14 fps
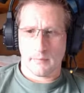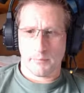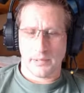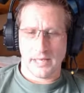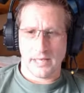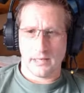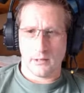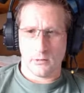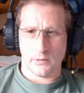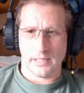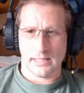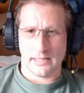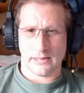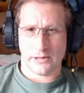being
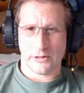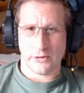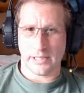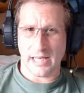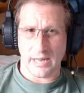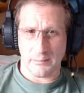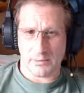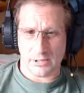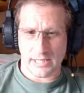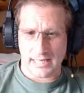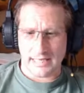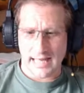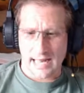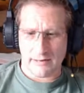only
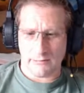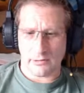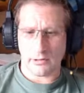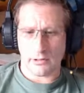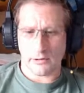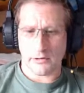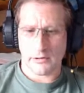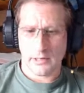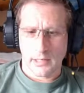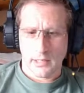38% that of Earth,